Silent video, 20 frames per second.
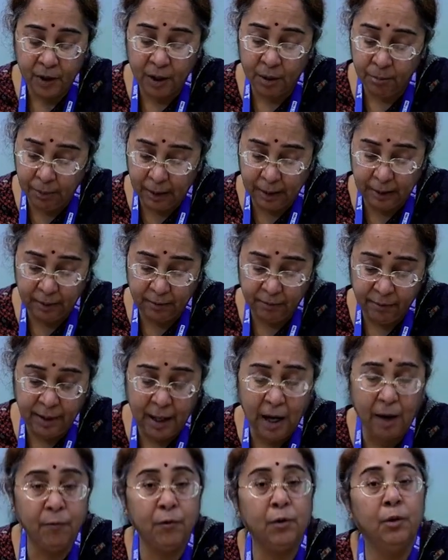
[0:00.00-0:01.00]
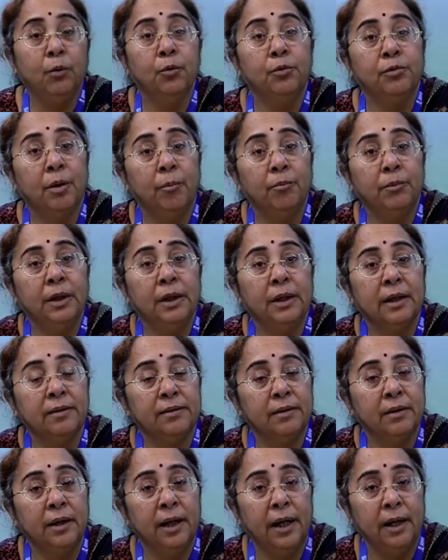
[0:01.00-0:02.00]
but we have to do something
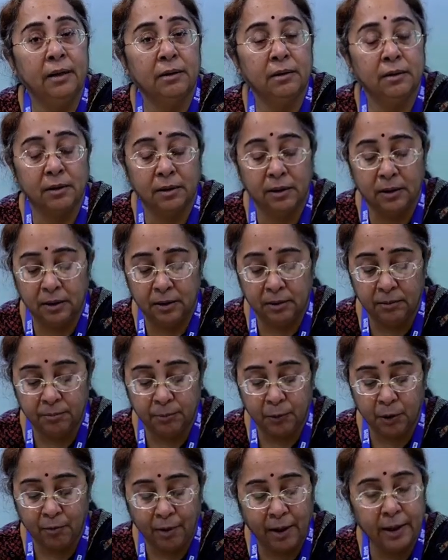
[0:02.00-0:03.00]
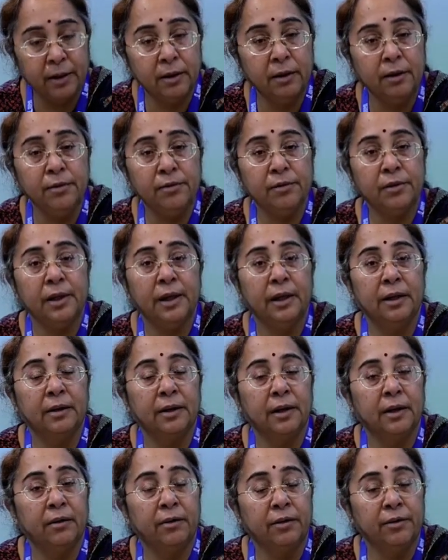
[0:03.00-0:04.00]
as on health uh, providers,
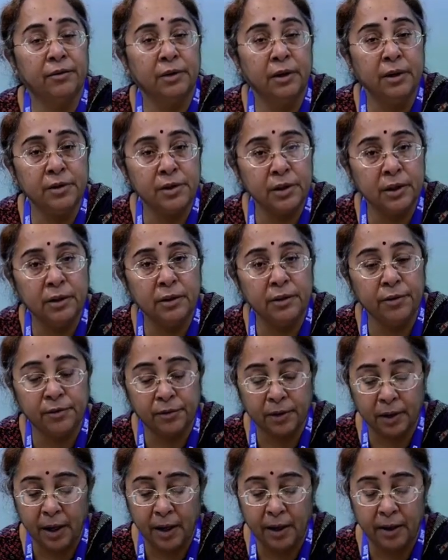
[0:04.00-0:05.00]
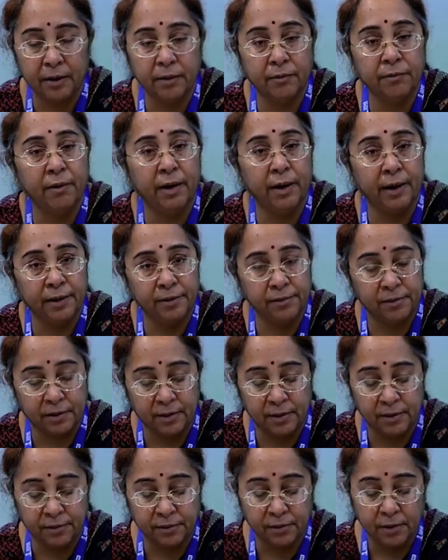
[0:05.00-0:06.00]
healthcare researchers and
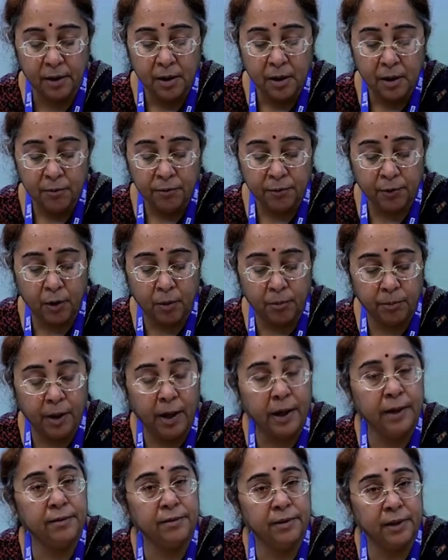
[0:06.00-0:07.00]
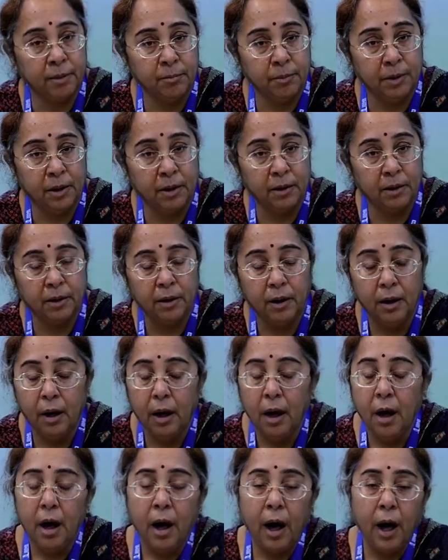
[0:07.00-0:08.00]
financiers from ICMR.
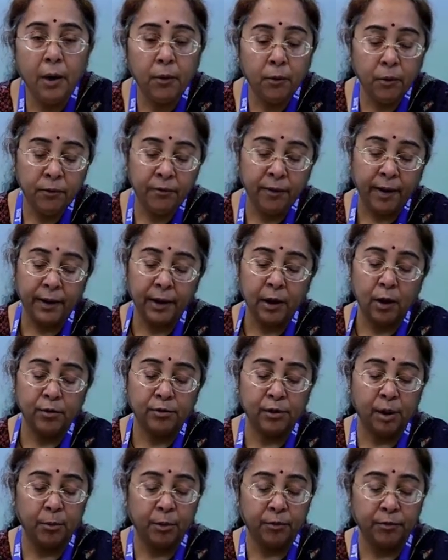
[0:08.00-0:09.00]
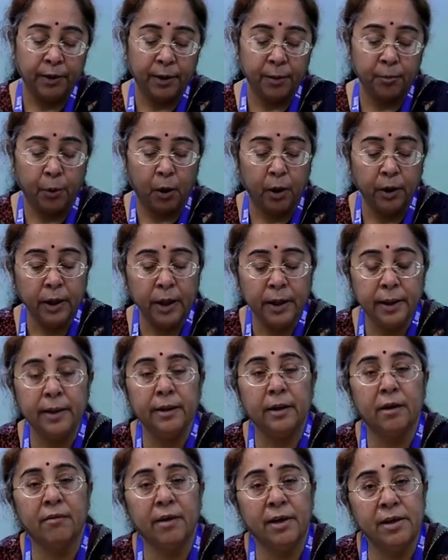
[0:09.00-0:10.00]
I could find out some of the important
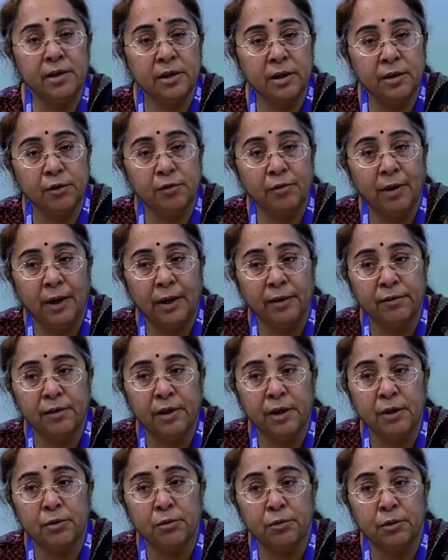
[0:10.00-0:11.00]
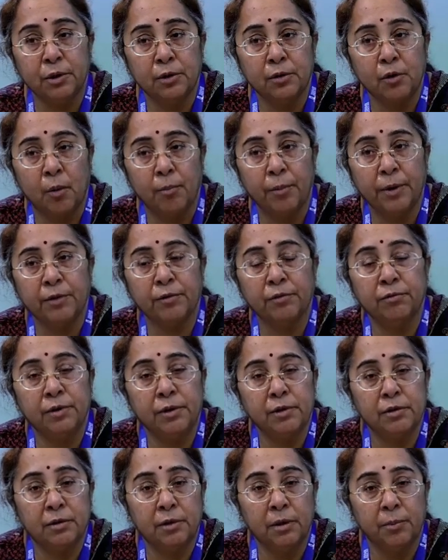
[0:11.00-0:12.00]
interventions by listening to the topics
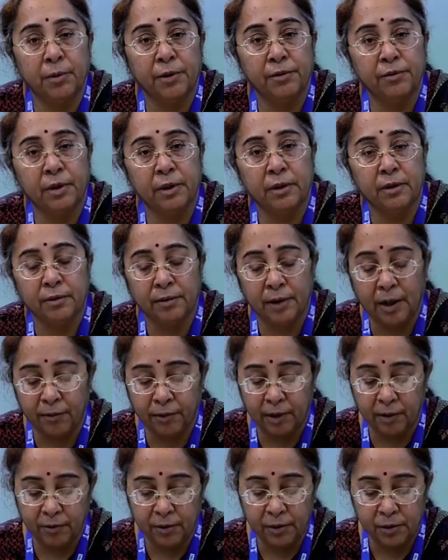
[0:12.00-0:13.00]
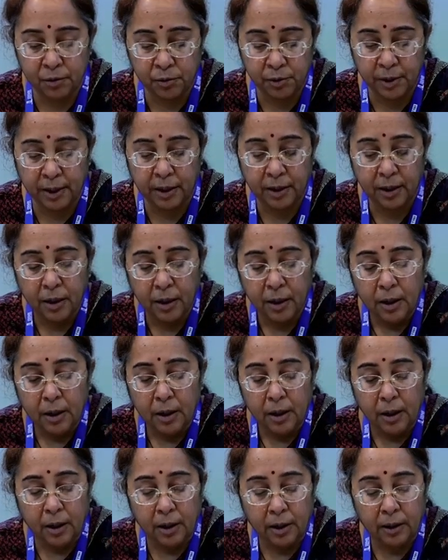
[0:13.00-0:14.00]
which the presenters have given today,
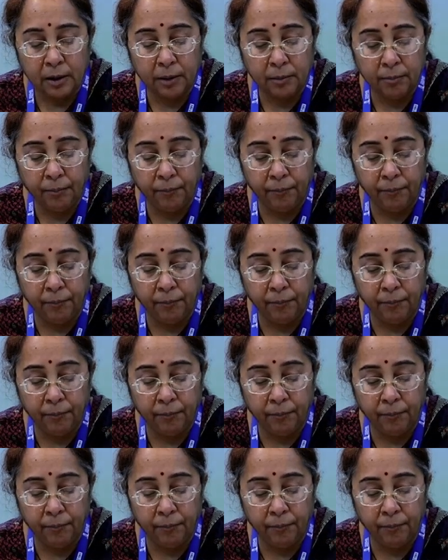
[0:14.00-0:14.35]
uh,